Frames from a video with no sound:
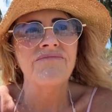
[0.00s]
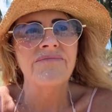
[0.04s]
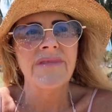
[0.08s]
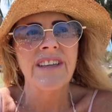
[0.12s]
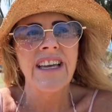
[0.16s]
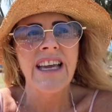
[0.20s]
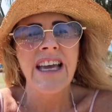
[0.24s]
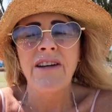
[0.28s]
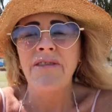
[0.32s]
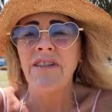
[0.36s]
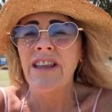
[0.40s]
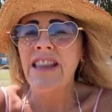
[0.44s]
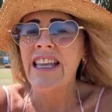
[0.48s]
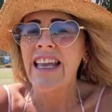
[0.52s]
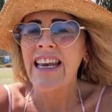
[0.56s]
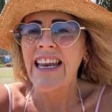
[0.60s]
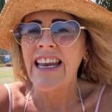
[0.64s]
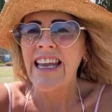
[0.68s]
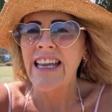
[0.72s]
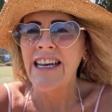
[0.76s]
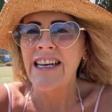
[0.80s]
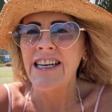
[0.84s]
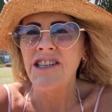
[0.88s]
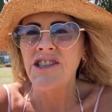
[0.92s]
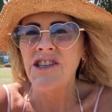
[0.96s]
having that
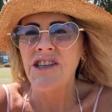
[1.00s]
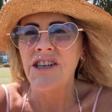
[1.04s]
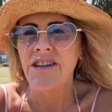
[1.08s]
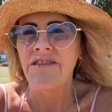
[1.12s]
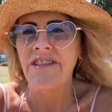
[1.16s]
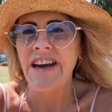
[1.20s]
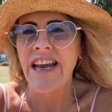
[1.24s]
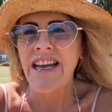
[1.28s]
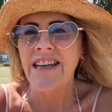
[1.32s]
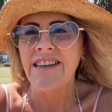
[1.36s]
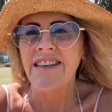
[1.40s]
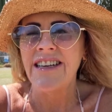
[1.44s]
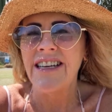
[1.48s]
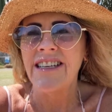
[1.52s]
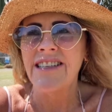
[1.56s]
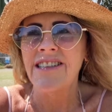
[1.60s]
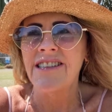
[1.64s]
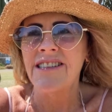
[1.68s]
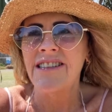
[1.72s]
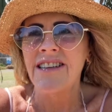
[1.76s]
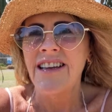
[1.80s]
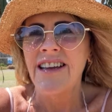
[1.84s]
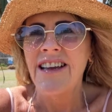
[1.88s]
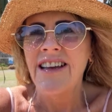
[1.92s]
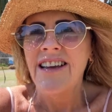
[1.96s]
energy around
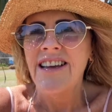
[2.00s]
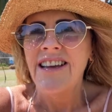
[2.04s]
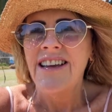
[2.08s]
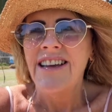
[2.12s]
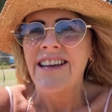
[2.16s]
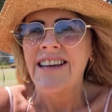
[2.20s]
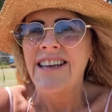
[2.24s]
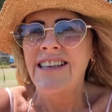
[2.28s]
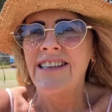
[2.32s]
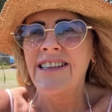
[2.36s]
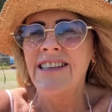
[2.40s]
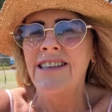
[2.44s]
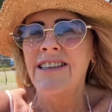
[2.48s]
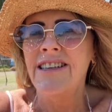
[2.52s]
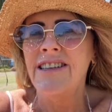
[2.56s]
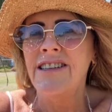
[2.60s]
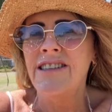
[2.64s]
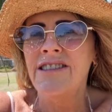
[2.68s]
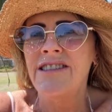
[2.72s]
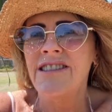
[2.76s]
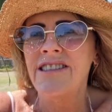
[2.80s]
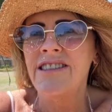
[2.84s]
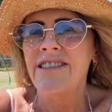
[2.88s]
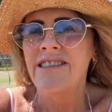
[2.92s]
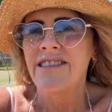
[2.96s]
us
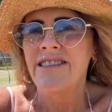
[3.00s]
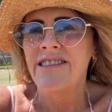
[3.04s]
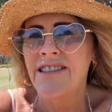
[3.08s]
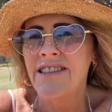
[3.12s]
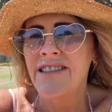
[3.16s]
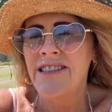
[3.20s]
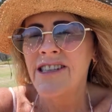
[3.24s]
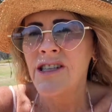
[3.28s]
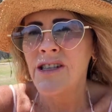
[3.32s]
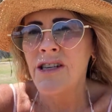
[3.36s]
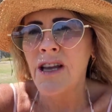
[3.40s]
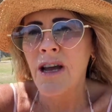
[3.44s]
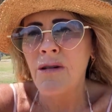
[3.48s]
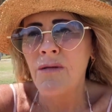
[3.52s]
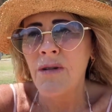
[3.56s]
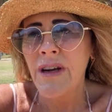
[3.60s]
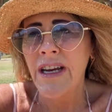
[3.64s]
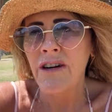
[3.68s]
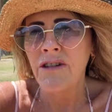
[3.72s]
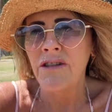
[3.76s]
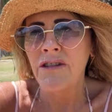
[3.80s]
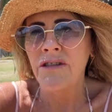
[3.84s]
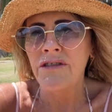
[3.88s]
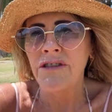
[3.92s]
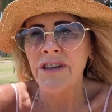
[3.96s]
is so
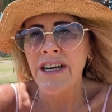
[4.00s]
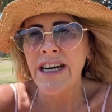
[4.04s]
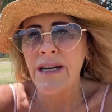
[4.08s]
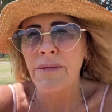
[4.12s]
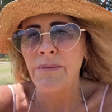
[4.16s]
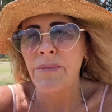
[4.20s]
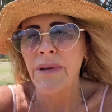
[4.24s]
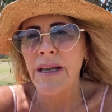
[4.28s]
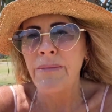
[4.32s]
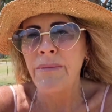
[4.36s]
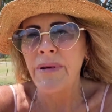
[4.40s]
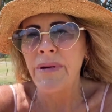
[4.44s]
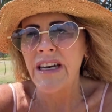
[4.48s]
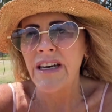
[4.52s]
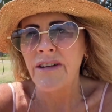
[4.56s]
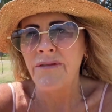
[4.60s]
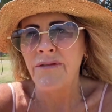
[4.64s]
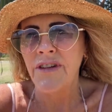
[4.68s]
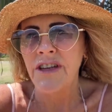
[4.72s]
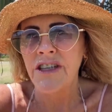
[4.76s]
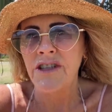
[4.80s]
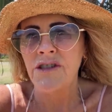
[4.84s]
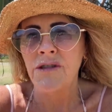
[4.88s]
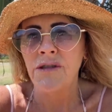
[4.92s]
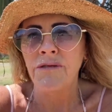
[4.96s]
incredibly
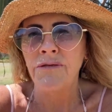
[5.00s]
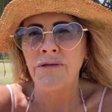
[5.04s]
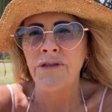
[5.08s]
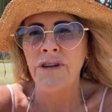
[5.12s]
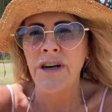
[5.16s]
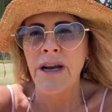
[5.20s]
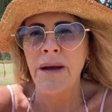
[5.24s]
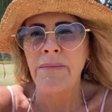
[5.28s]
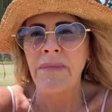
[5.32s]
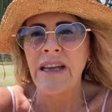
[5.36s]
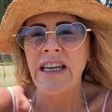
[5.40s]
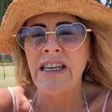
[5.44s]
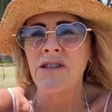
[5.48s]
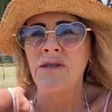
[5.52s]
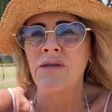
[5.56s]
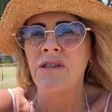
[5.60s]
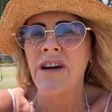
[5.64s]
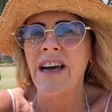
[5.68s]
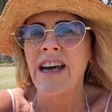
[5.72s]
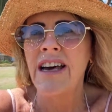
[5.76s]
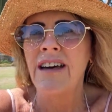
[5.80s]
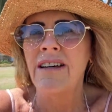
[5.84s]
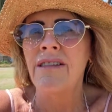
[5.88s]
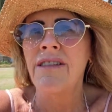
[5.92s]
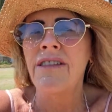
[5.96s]
beneficial for our mental
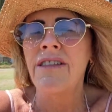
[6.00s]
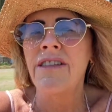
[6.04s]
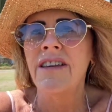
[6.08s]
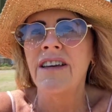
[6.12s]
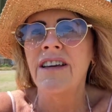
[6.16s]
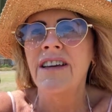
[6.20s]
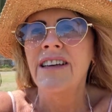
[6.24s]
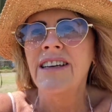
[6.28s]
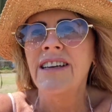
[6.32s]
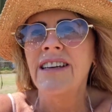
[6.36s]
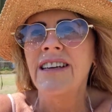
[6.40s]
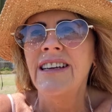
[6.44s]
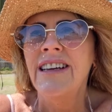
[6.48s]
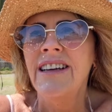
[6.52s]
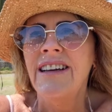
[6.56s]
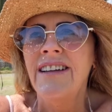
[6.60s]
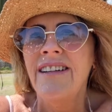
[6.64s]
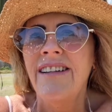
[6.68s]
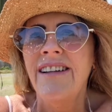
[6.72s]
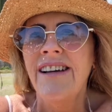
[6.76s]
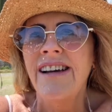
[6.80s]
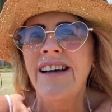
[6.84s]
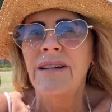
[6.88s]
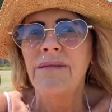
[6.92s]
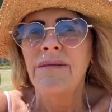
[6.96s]
health.
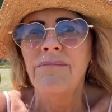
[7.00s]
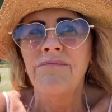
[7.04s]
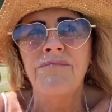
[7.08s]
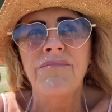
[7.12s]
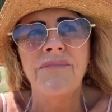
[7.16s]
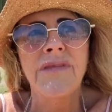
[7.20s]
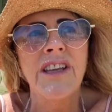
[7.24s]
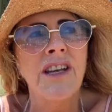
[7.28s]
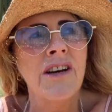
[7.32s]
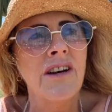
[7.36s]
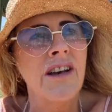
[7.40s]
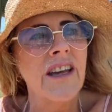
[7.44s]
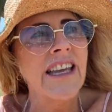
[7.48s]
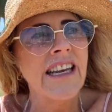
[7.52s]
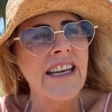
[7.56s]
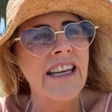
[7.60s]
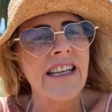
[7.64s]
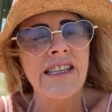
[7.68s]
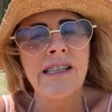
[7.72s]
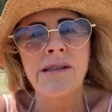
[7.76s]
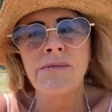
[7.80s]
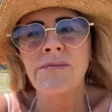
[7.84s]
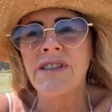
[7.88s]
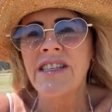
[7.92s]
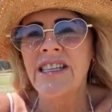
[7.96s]
Getting
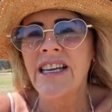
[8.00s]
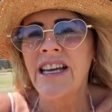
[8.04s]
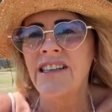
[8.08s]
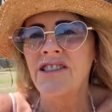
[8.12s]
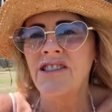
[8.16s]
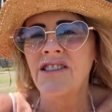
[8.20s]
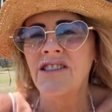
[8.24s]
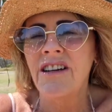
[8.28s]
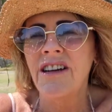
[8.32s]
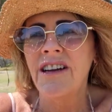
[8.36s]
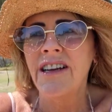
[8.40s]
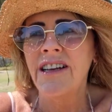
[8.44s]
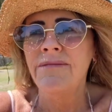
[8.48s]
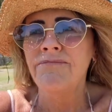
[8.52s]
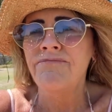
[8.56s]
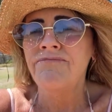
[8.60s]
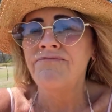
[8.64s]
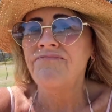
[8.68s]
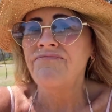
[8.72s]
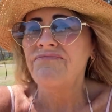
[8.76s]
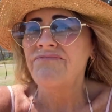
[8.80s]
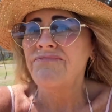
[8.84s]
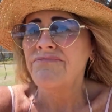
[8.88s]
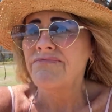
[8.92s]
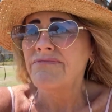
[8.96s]
some sunshine,
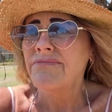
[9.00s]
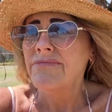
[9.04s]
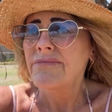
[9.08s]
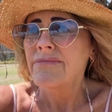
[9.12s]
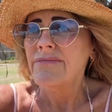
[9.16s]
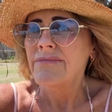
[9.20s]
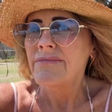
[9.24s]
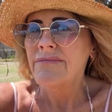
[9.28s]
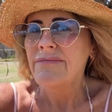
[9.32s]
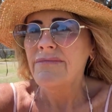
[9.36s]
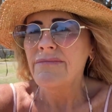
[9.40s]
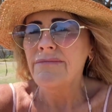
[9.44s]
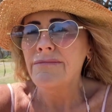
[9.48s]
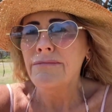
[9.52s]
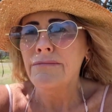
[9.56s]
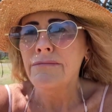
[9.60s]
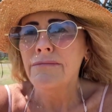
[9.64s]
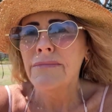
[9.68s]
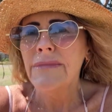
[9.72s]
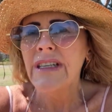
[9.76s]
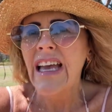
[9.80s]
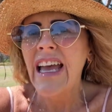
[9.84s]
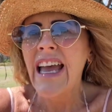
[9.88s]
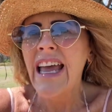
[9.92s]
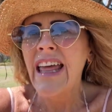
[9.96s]

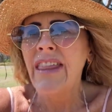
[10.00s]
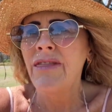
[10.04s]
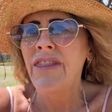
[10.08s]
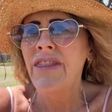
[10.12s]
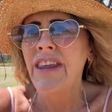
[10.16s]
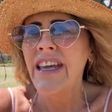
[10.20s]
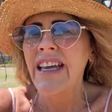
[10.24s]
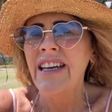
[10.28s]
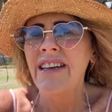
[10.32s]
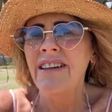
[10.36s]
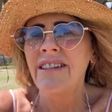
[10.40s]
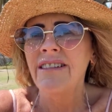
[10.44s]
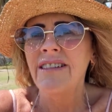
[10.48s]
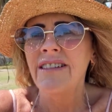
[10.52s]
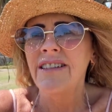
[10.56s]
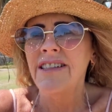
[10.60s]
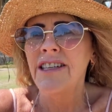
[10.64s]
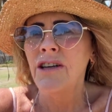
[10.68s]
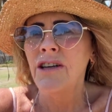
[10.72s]
and then